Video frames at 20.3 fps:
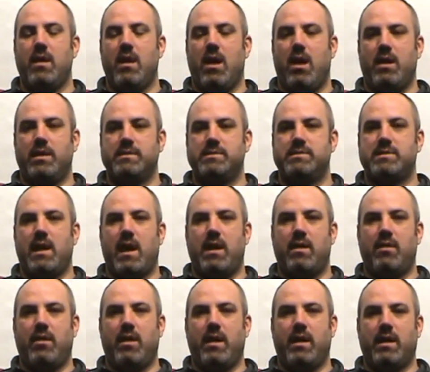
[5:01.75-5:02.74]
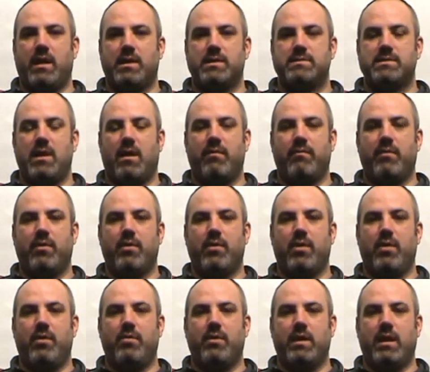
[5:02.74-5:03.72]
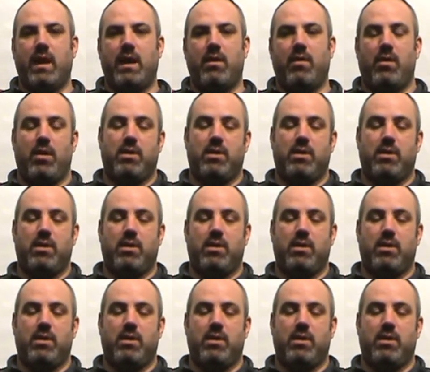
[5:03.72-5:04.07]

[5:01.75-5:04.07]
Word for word: on Saturday against Alverno and that'll